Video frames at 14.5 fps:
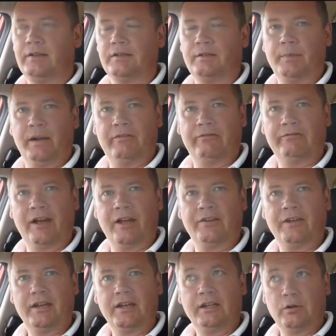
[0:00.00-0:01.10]
as a bit of
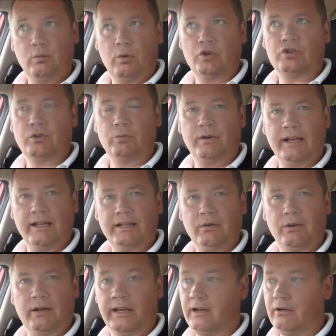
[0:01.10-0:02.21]
fun. You watch them when they
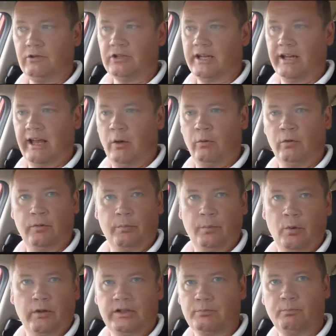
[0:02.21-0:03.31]
do it. They don't just get hold of the
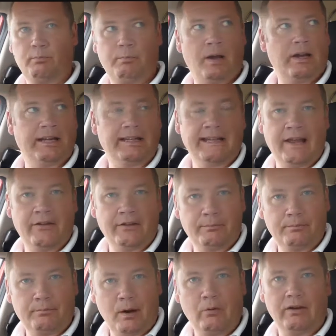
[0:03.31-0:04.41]
ball and just bung it down the
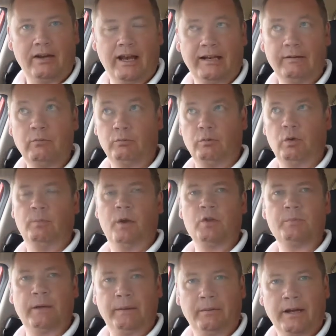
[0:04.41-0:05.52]
bowling alley. Not
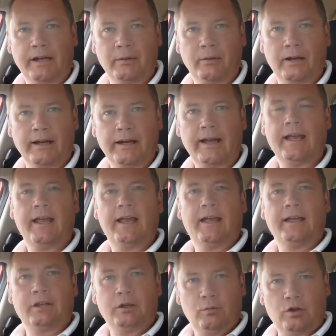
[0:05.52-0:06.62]
most people anyway.
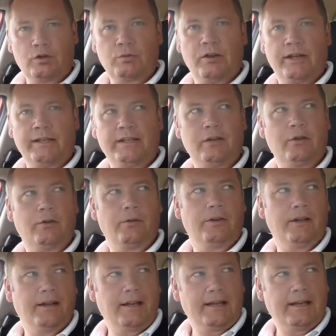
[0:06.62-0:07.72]
You watch what they do.
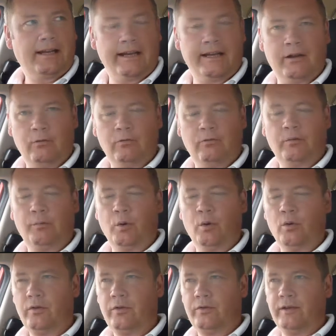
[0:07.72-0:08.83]
Getting hold of the
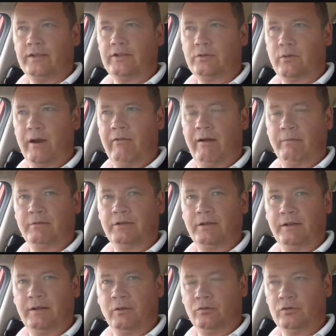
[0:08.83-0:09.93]
ball, they square up
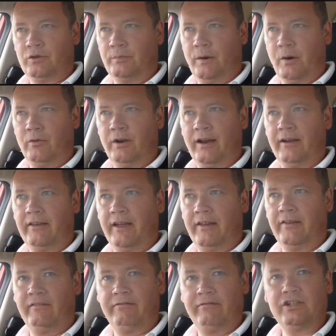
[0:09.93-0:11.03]
onto the bowling alley,
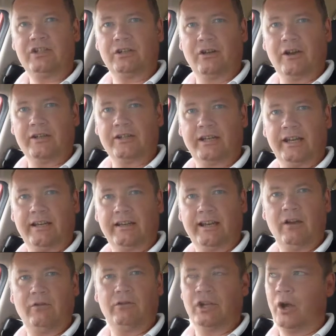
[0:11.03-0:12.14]
and they're visualising it.
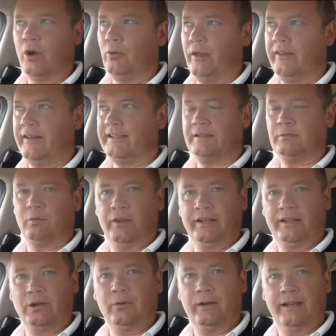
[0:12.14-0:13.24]
They don't know that this is what
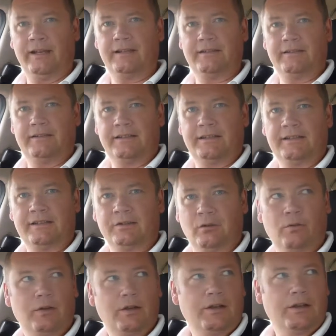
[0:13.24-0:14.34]
they're doing. It's not,